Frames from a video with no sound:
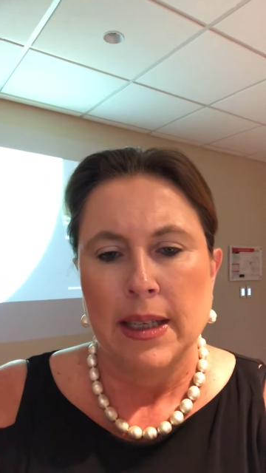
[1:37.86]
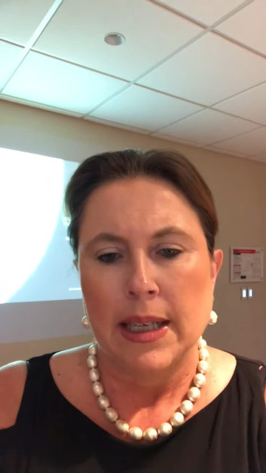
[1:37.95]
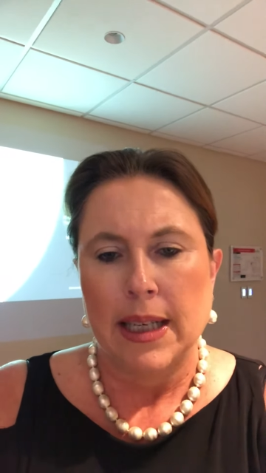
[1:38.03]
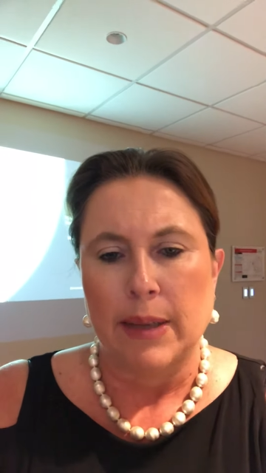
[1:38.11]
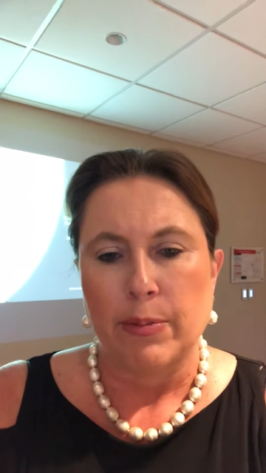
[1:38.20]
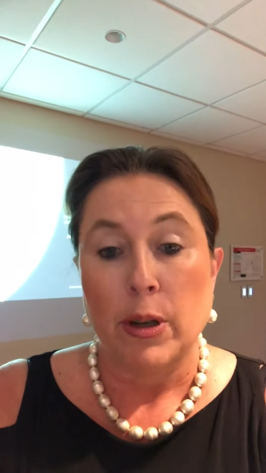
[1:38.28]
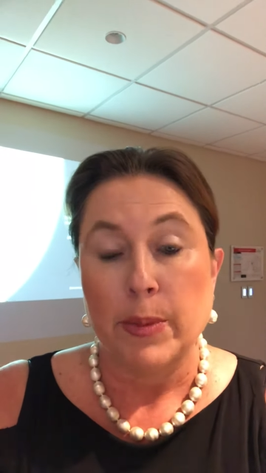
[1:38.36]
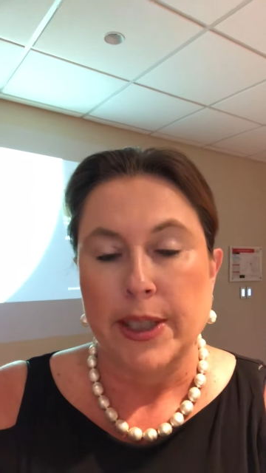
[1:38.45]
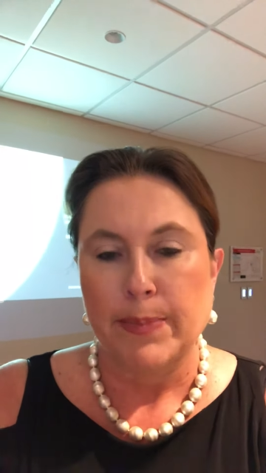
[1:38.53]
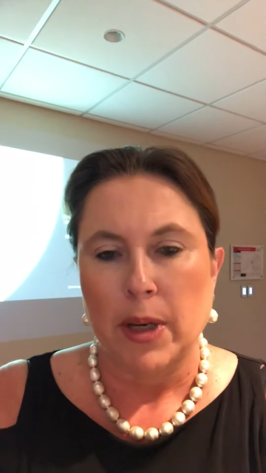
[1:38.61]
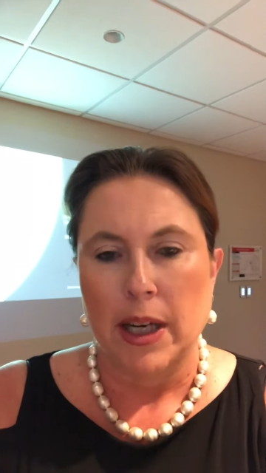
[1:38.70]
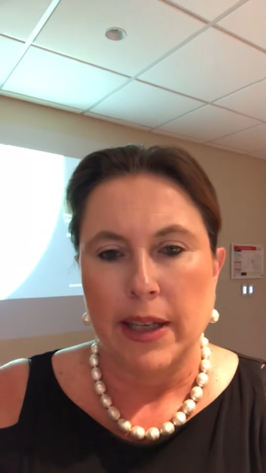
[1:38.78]
uh,
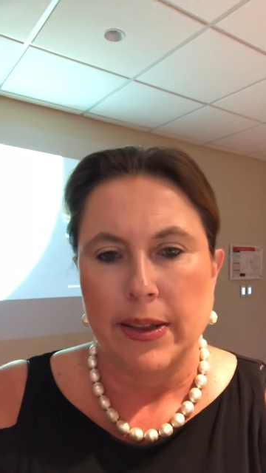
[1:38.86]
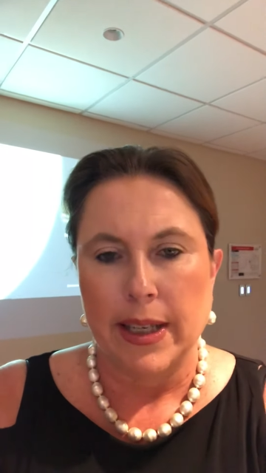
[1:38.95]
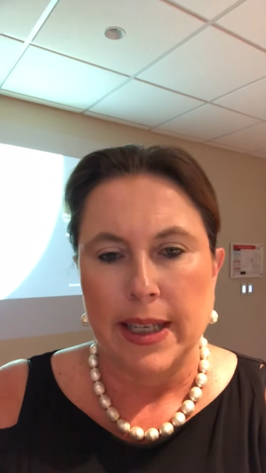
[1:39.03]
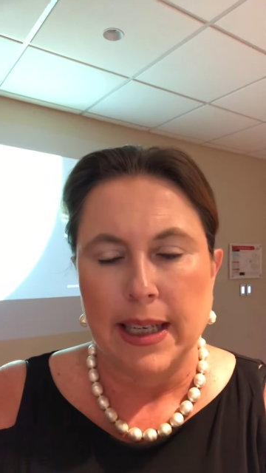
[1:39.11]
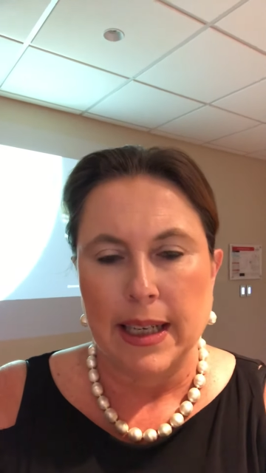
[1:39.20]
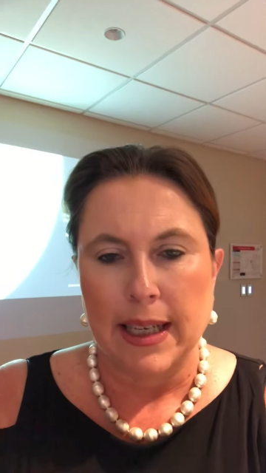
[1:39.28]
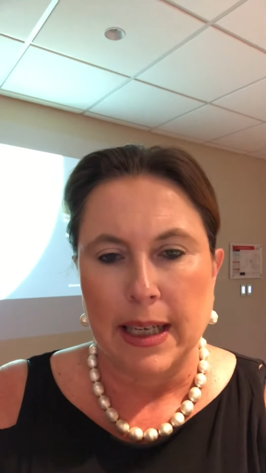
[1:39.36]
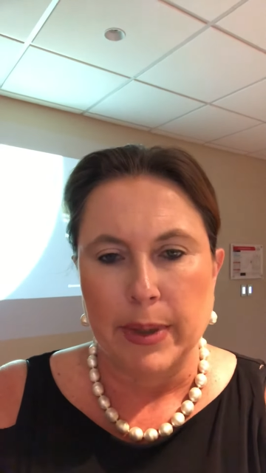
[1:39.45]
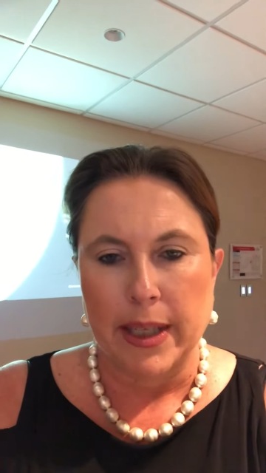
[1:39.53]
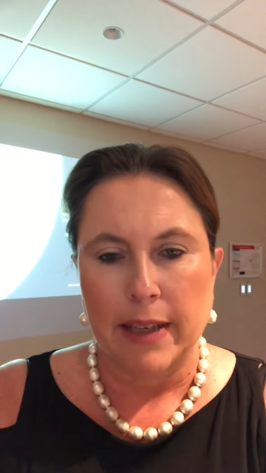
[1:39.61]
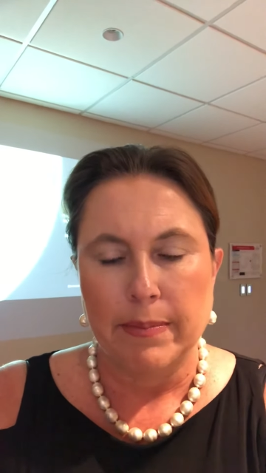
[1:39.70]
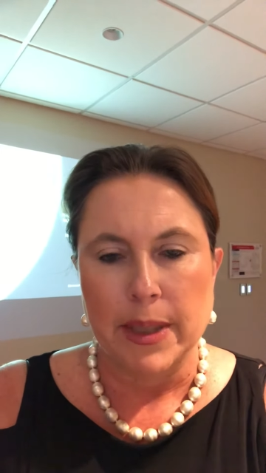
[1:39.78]
promised by the
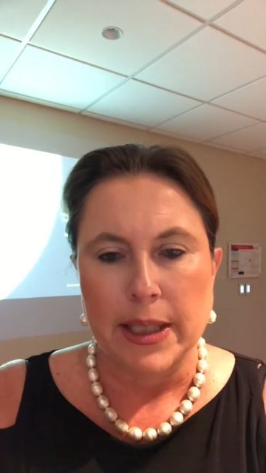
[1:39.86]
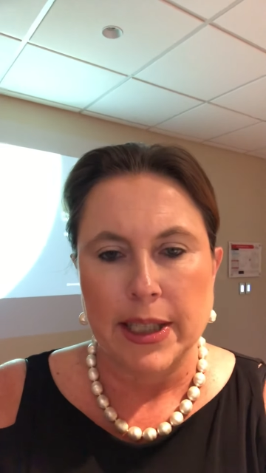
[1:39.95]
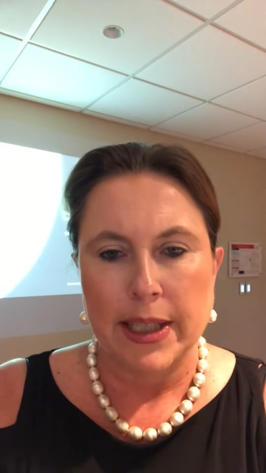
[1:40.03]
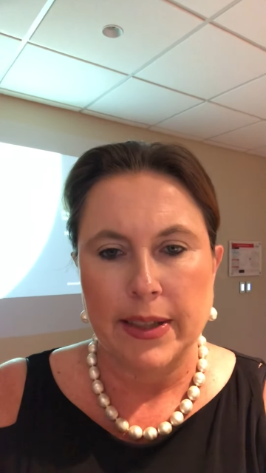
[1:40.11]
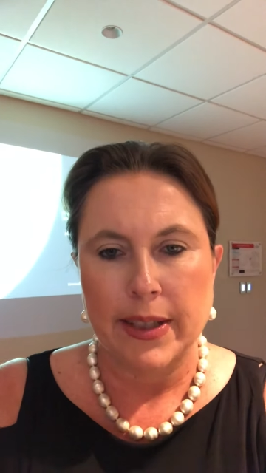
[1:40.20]
Labor government.